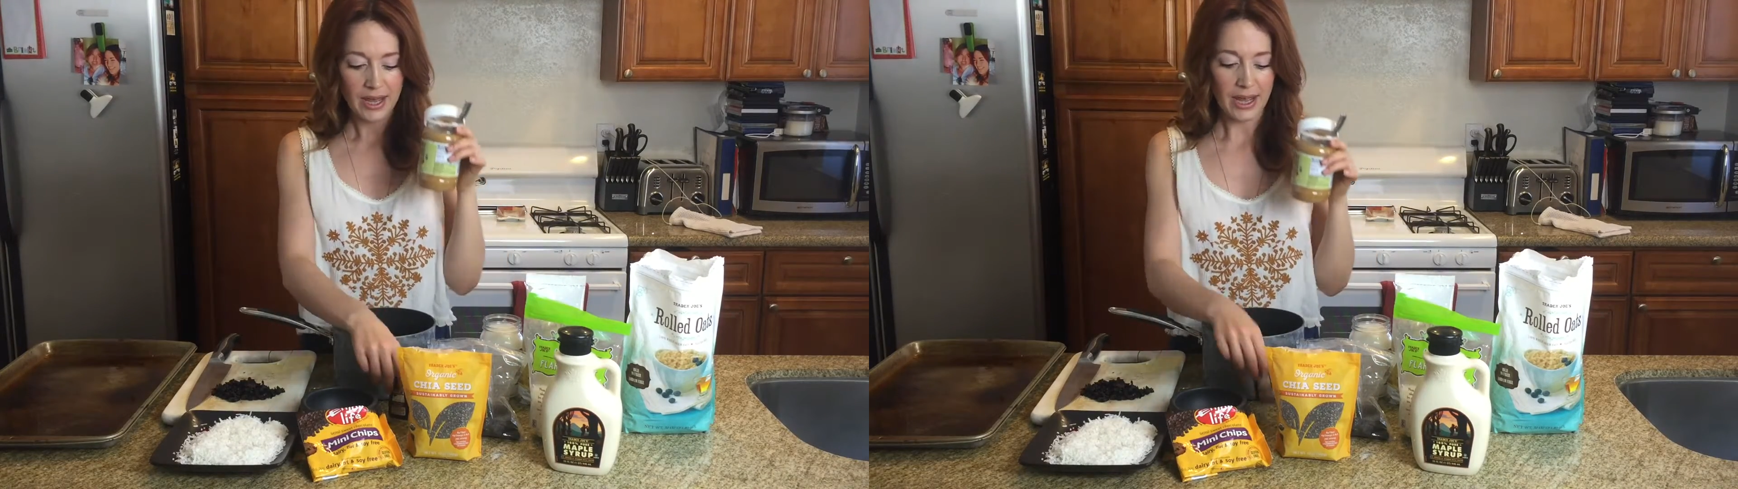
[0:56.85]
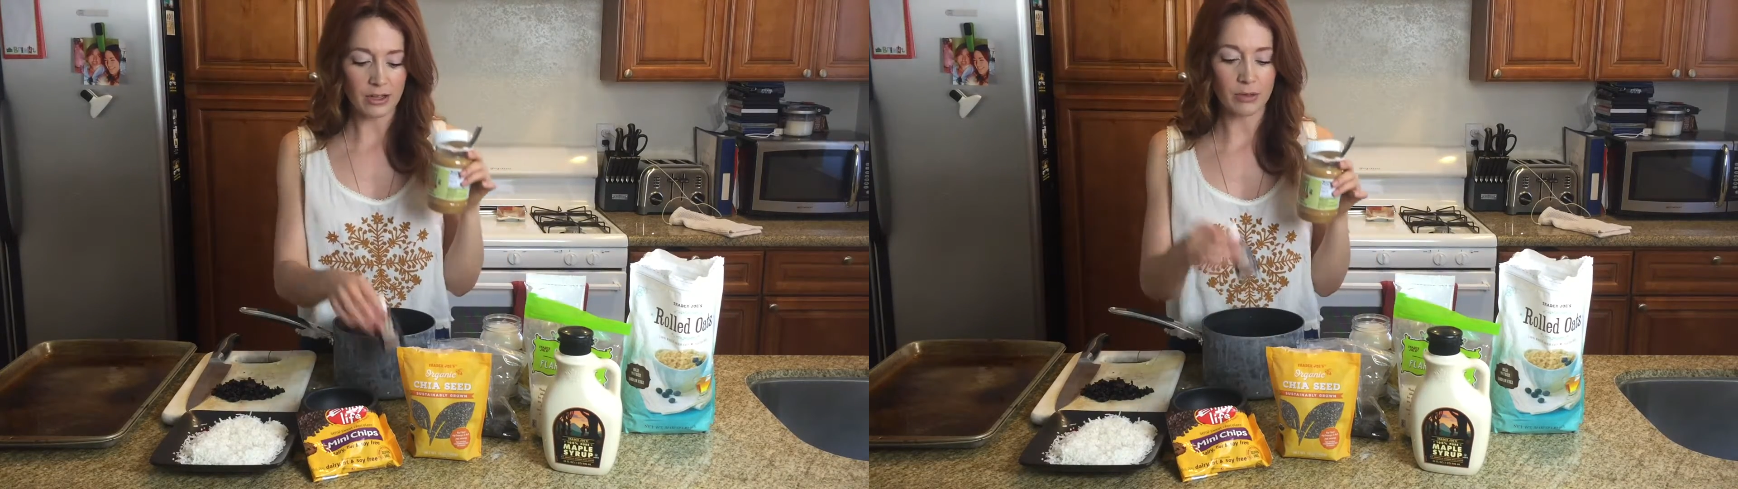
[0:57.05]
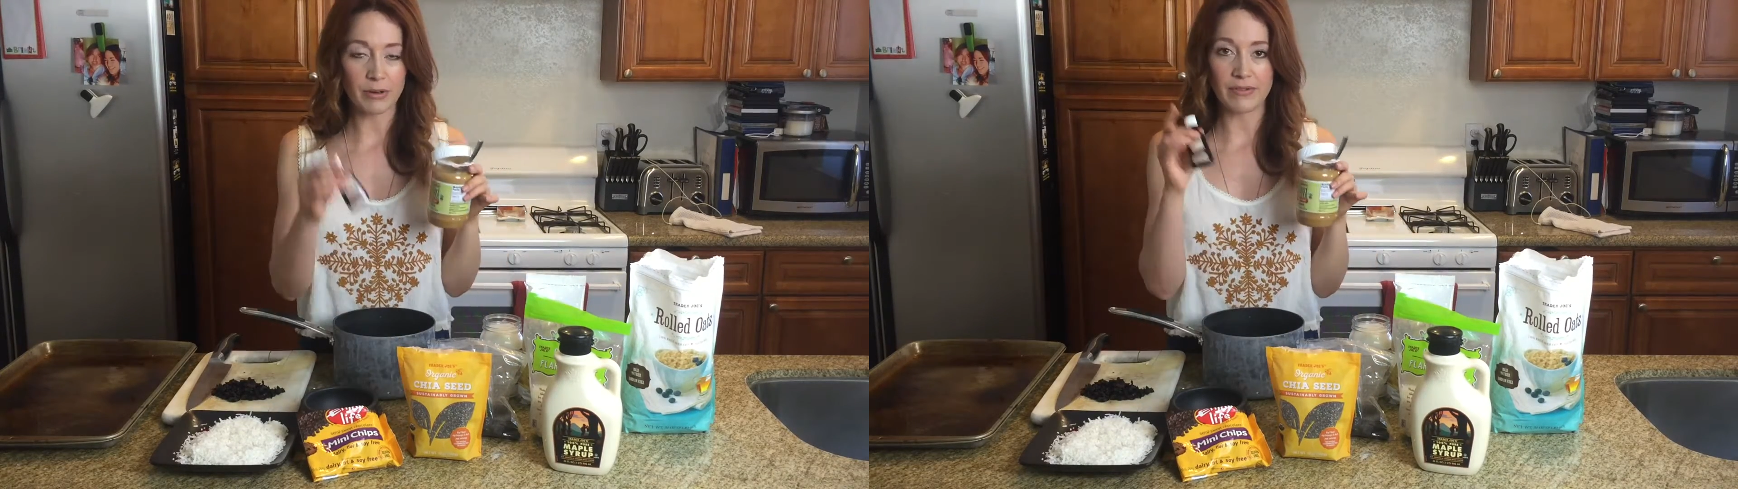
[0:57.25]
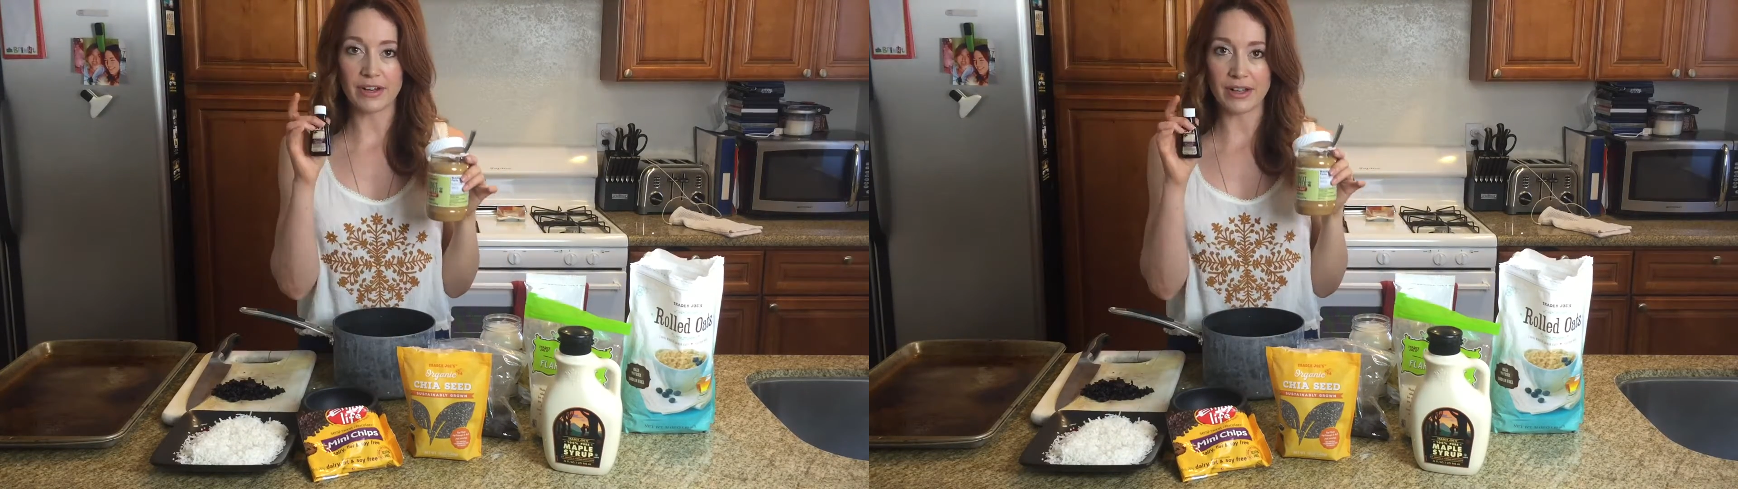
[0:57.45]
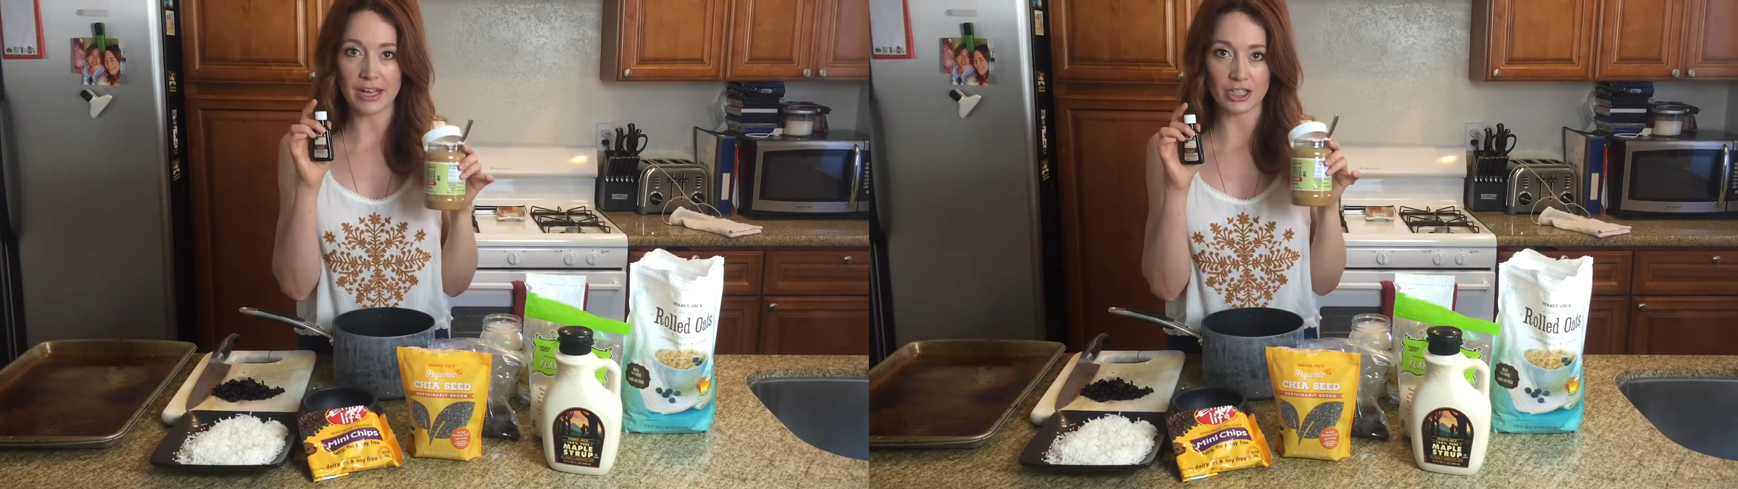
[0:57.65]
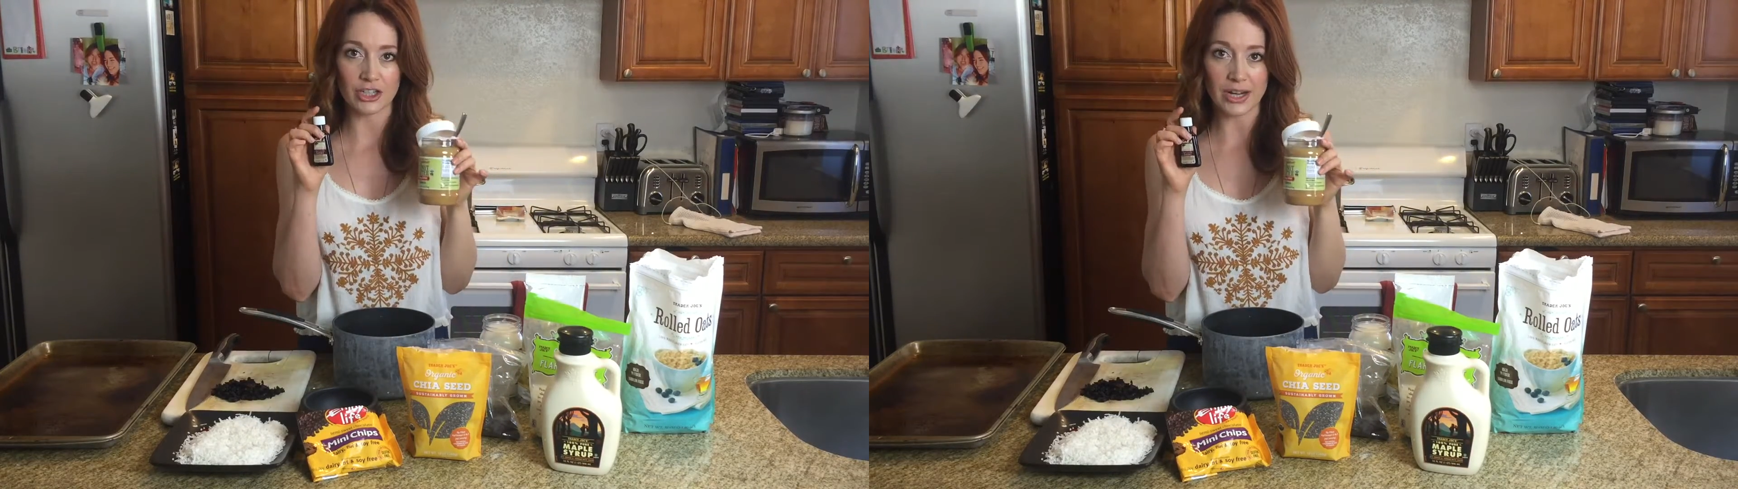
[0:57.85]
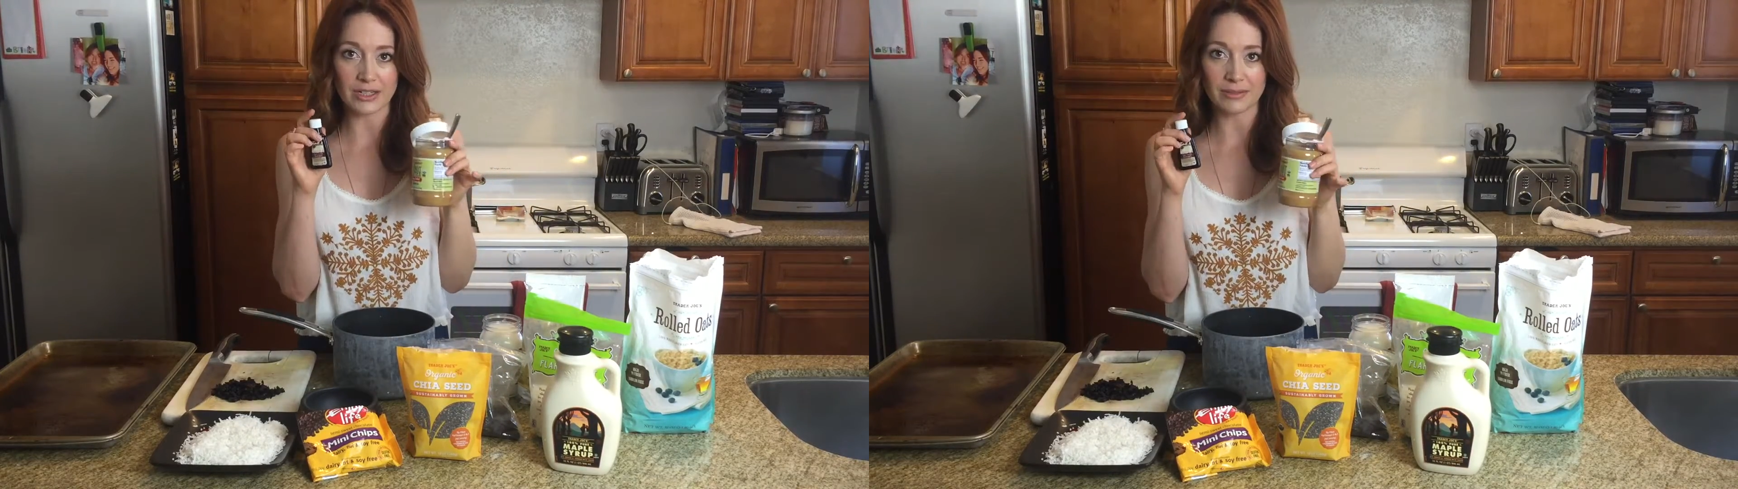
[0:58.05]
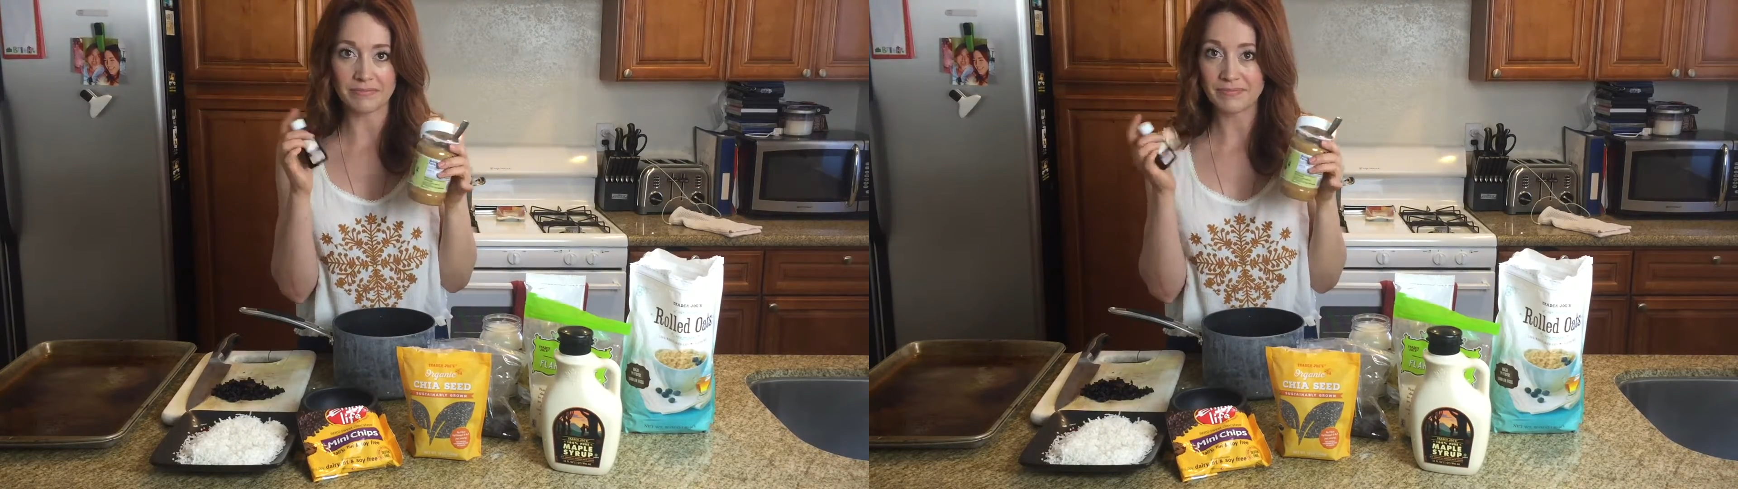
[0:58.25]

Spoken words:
and a little bit of vanilla extract.